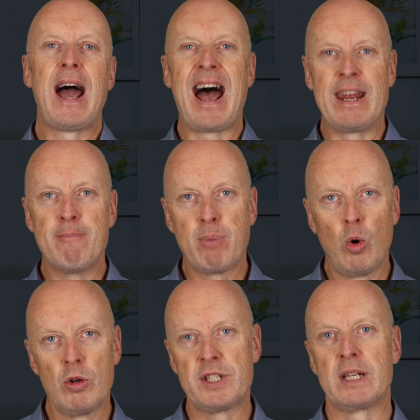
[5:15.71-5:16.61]
And
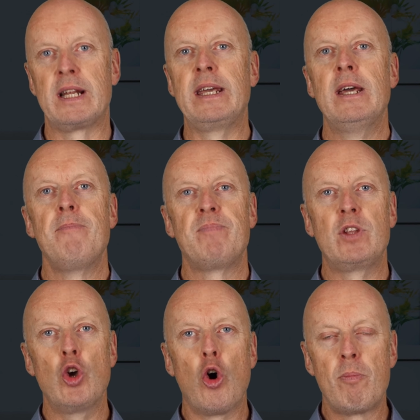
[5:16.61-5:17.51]
importantly,
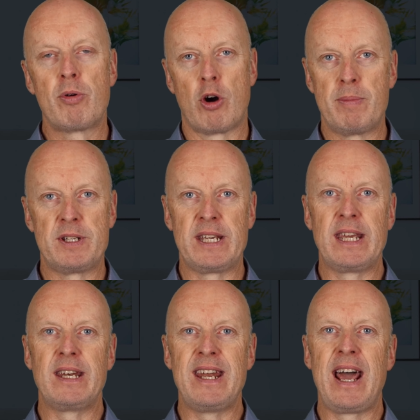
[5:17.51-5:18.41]
your
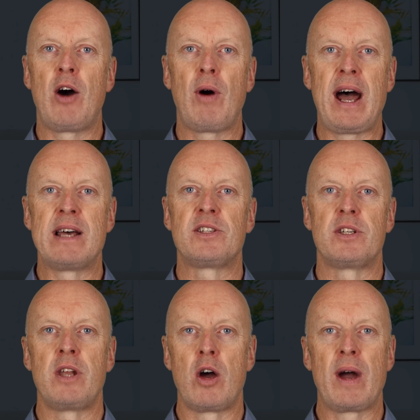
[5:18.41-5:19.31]
property now has
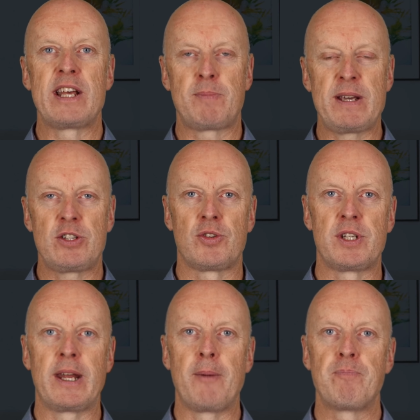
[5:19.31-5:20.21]
no asbestos
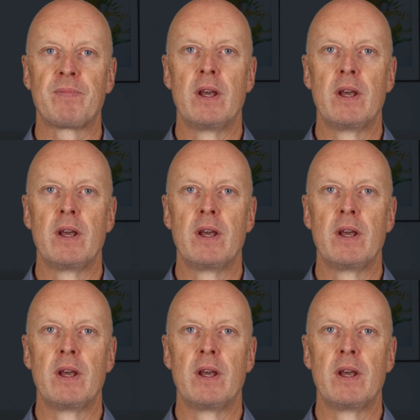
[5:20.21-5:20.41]
in it.